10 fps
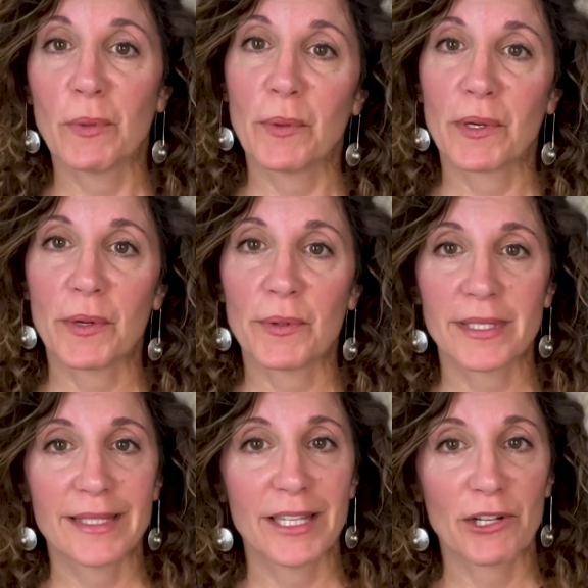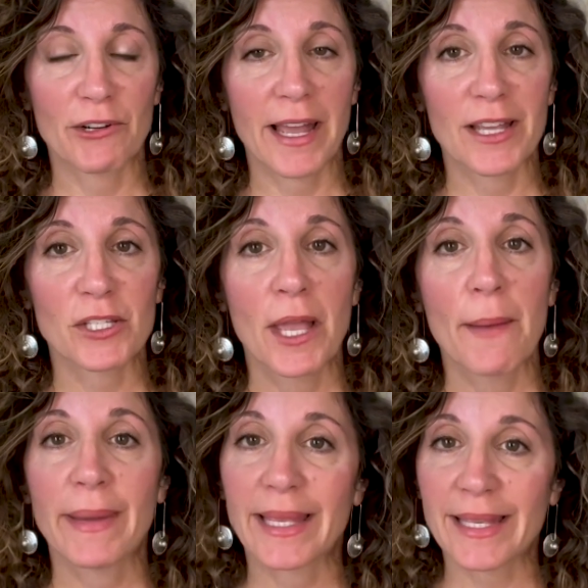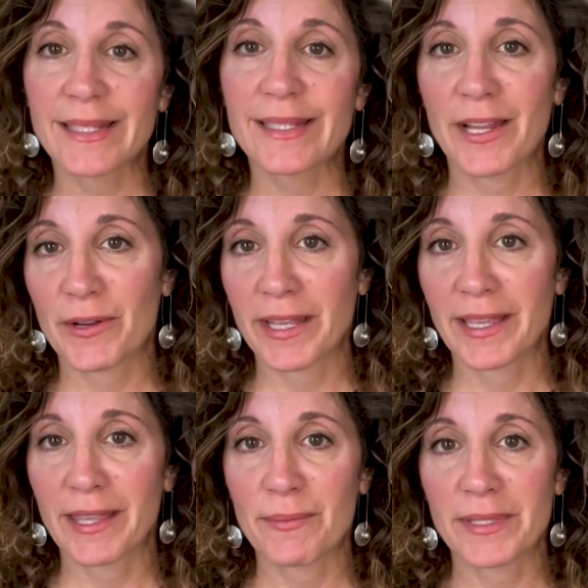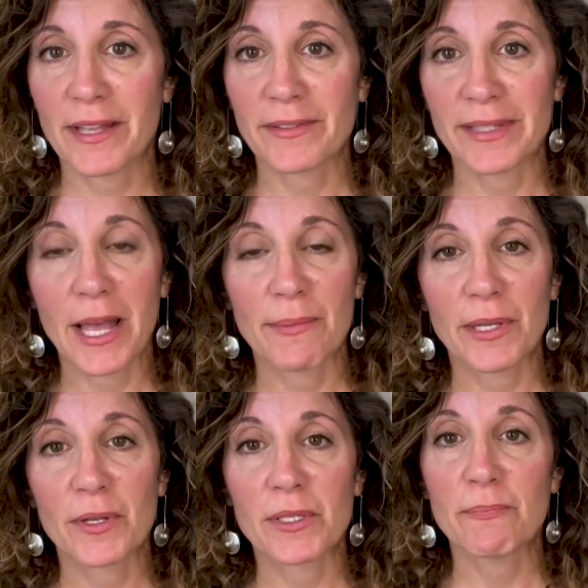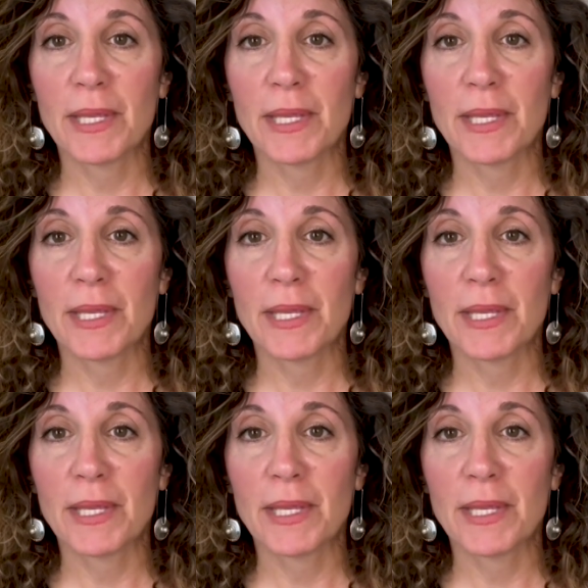we were going to see a crash, my guess is they're kicking themselves now because